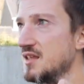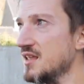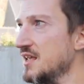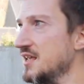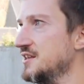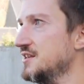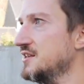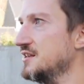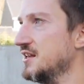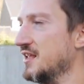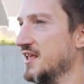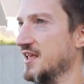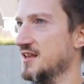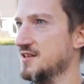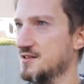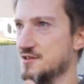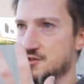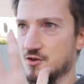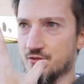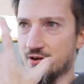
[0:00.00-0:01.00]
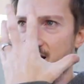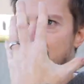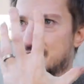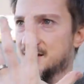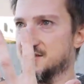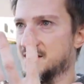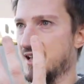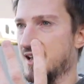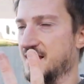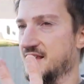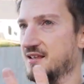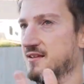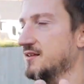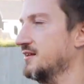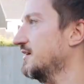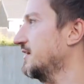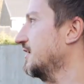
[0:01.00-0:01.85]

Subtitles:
in your eyesight,